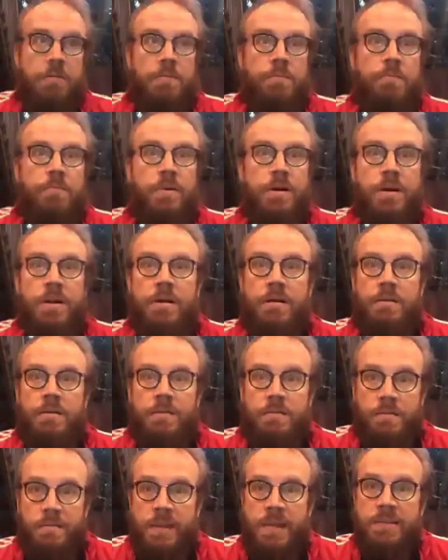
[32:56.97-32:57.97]
But
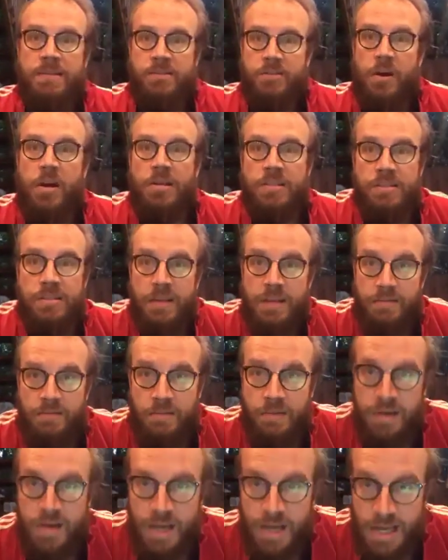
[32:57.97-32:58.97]
they saw
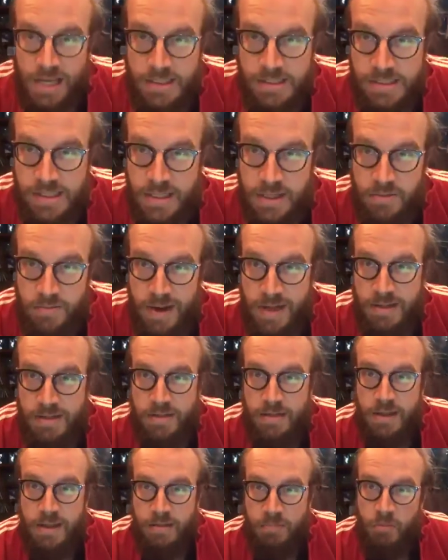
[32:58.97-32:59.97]
slavery as a threat
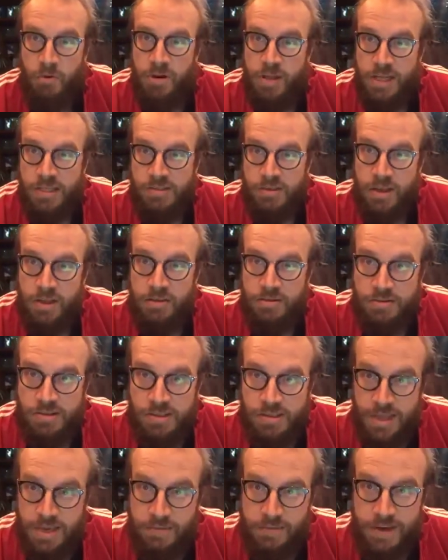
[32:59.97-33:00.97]
the more they saw
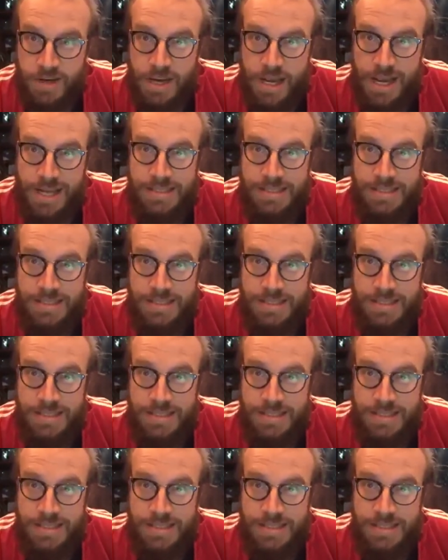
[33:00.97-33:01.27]
slavery as a